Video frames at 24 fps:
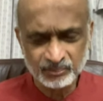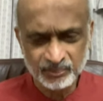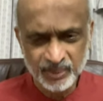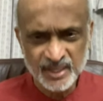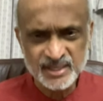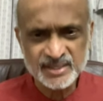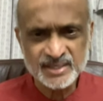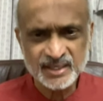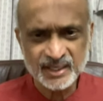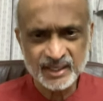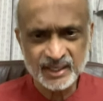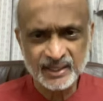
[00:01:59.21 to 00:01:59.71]

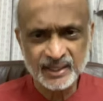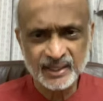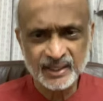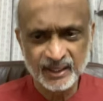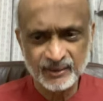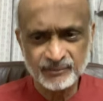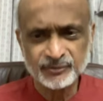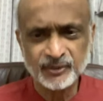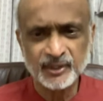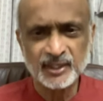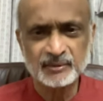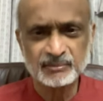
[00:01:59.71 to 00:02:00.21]
basically an
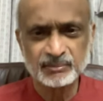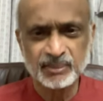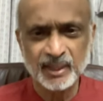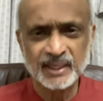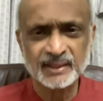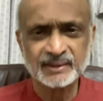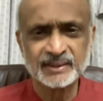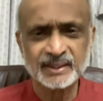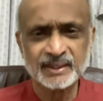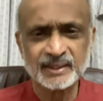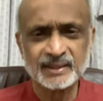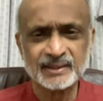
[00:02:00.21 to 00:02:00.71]
effort
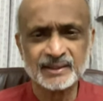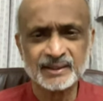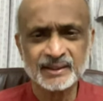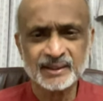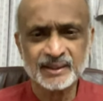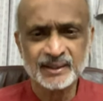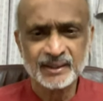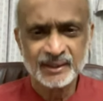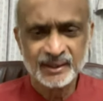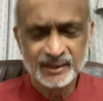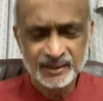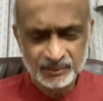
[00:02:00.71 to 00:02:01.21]
by the
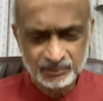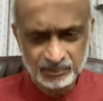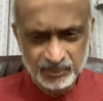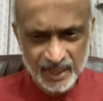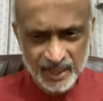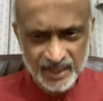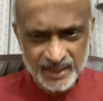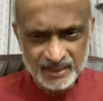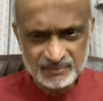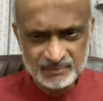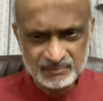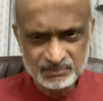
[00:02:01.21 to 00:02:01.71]

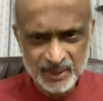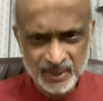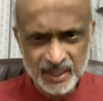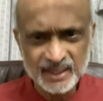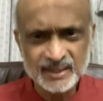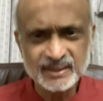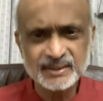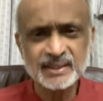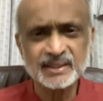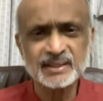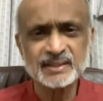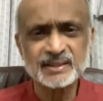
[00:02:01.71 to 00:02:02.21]
by
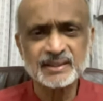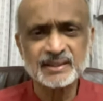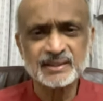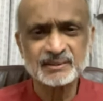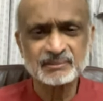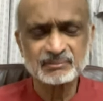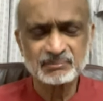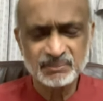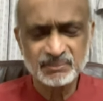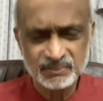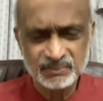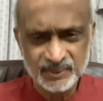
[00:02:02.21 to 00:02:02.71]
by the,